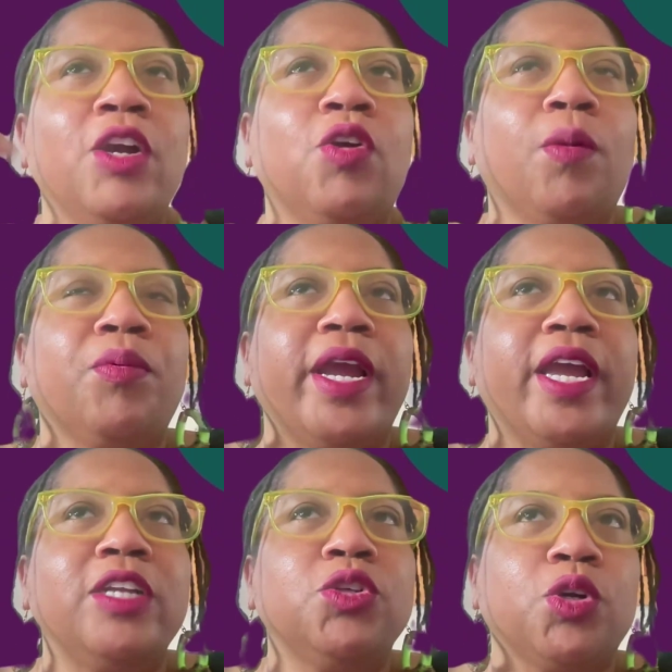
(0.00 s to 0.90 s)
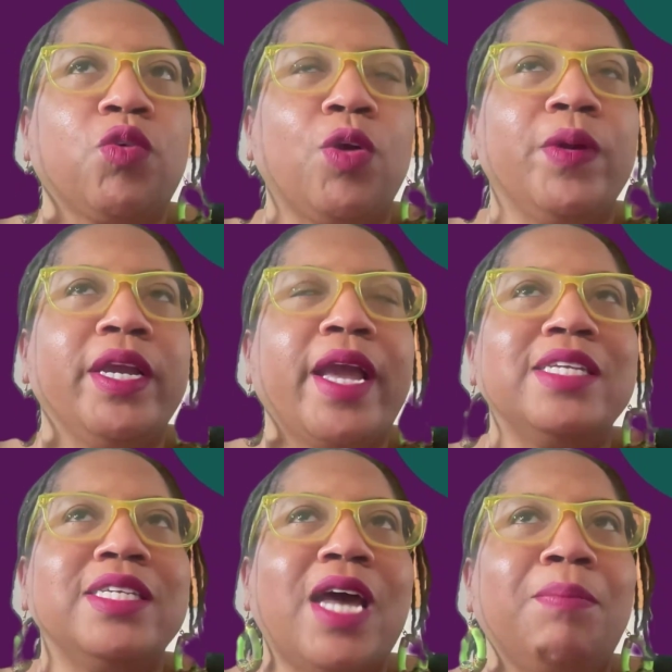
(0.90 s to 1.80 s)
Incorporate indoor growing
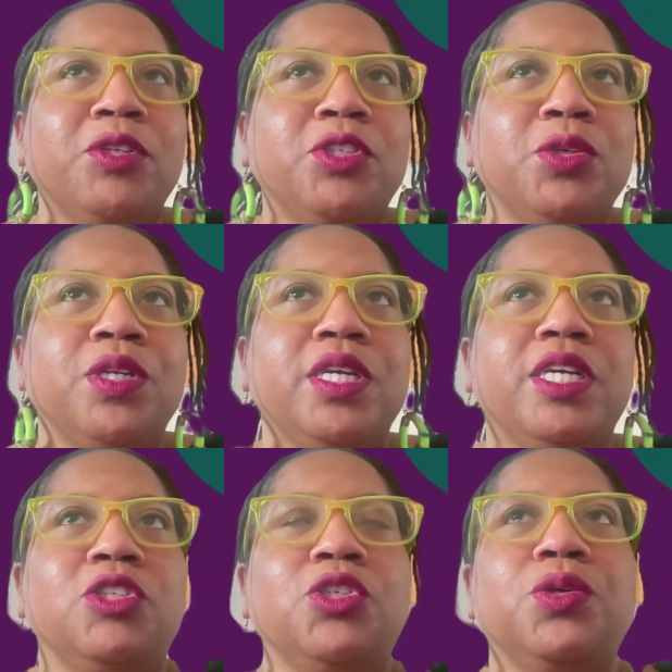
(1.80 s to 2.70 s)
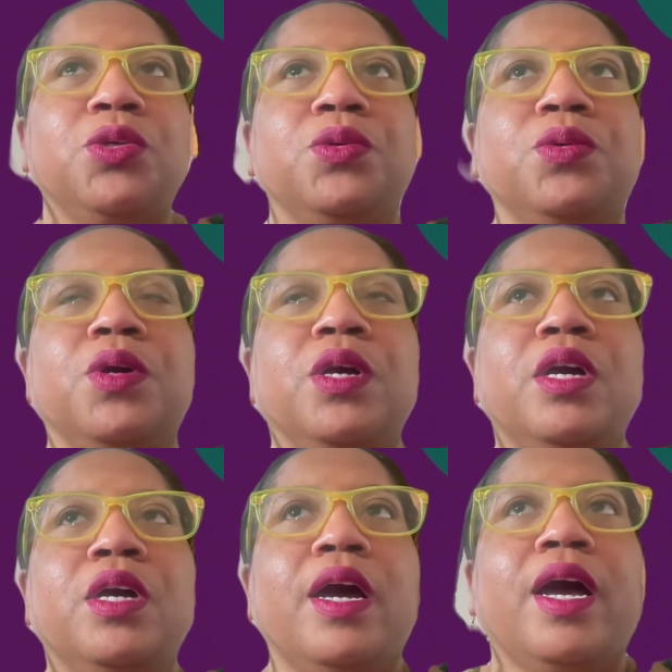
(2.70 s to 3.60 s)
as an opportunity to
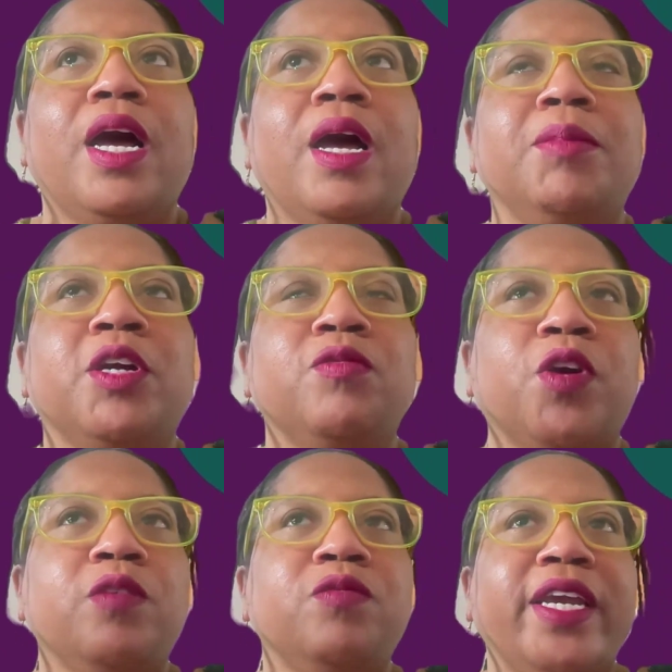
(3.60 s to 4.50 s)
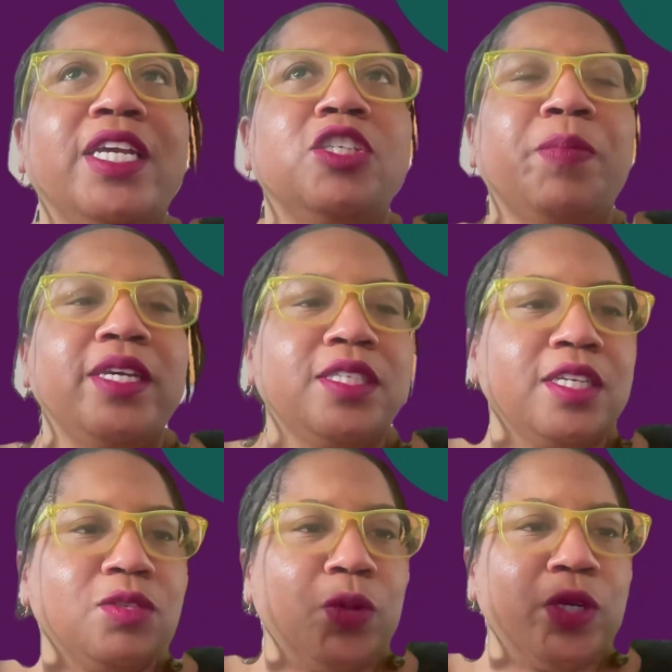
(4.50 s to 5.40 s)
convert vacant
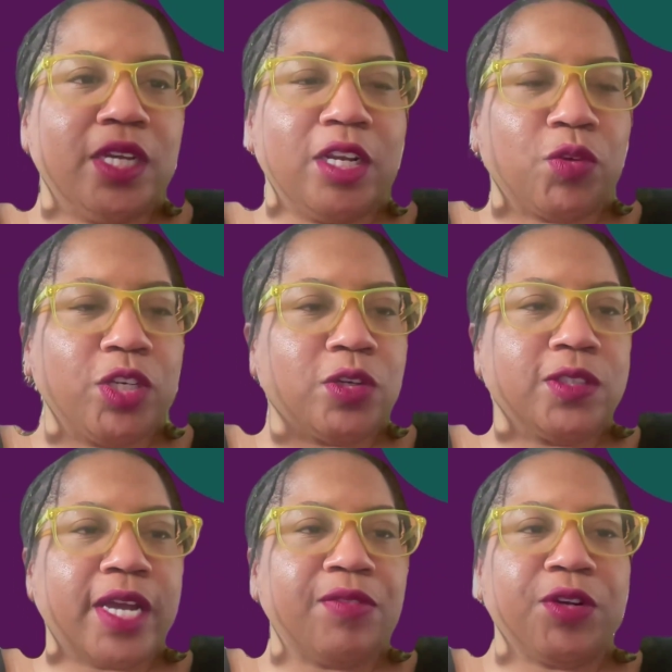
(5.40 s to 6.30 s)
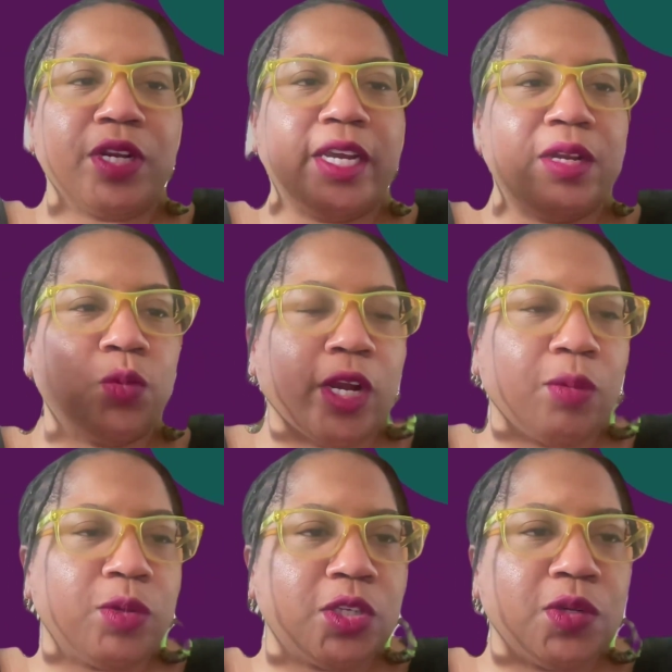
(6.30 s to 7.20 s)
spaces. We did a research effort, again,
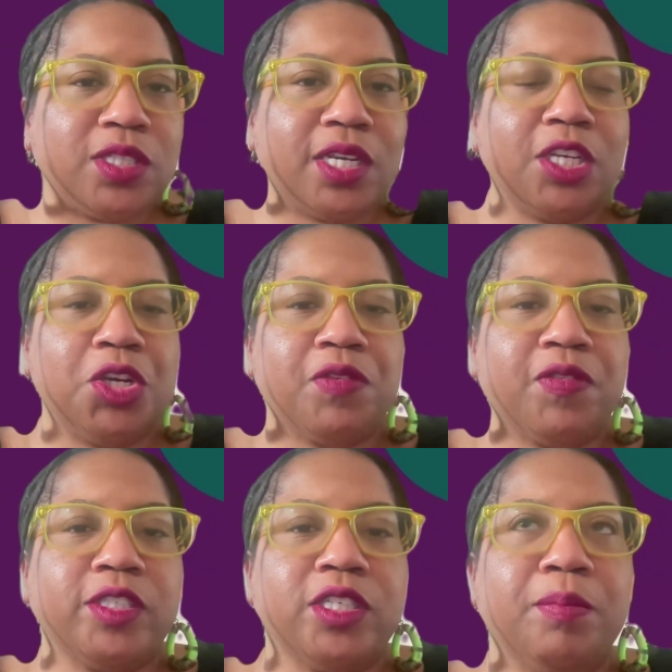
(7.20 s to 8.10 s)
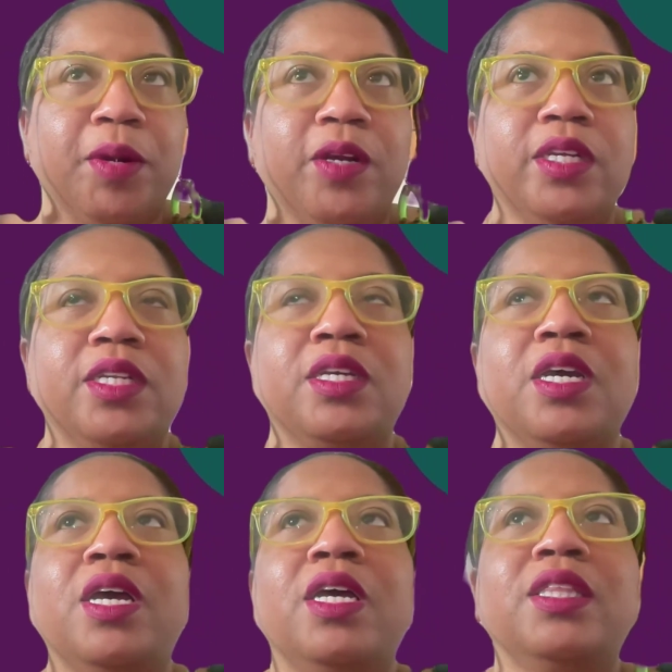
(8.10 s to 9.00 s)
working with students at the University of Maryland,
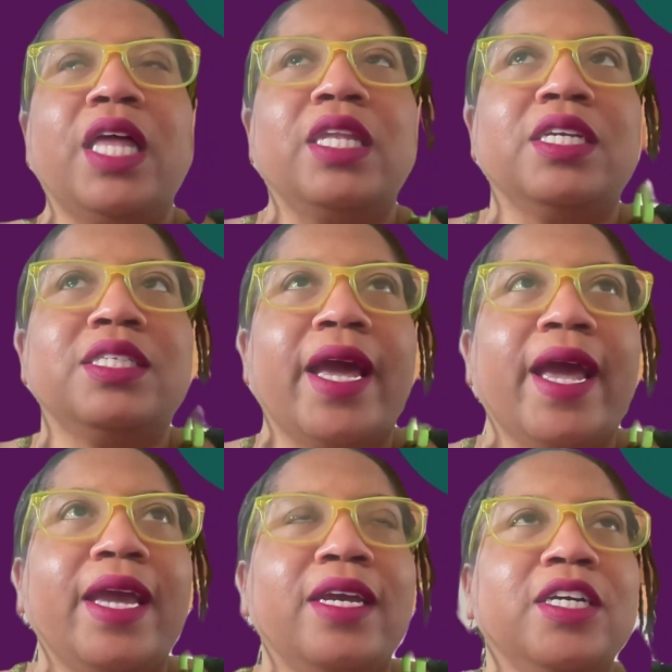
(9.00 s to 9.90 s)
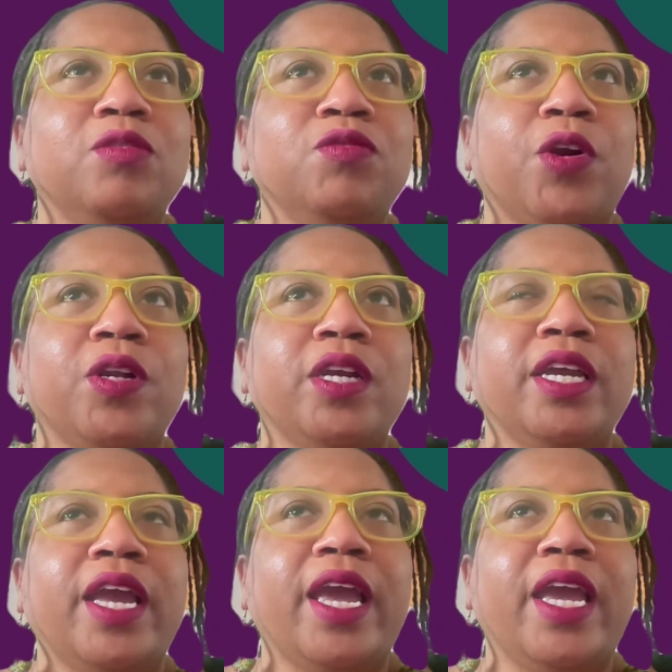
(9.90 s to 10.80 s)
that looked at
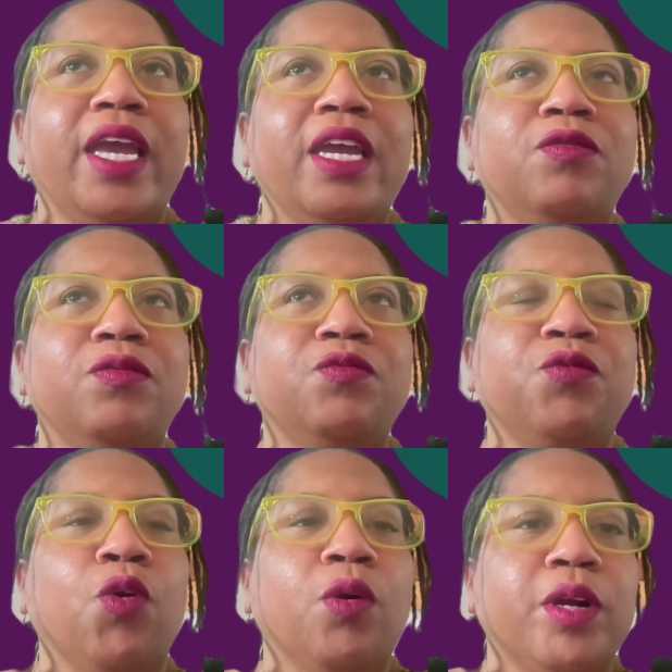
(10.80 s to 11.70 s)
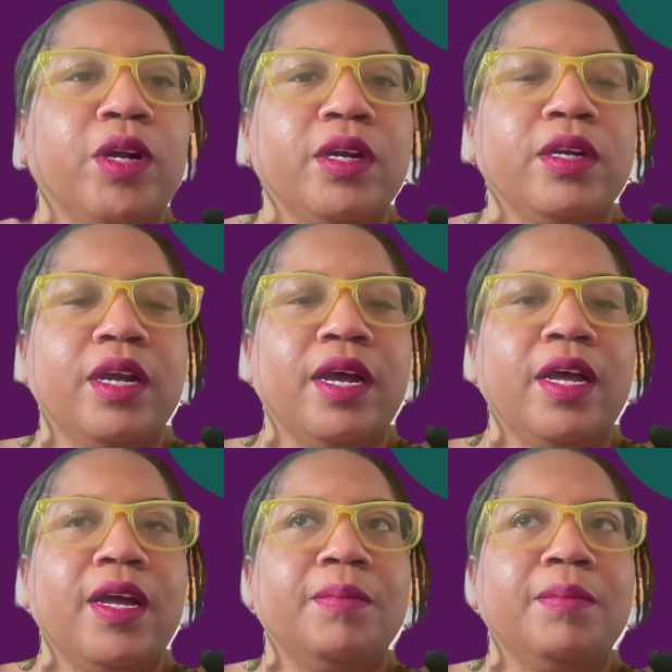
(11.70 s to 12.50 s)
converting a former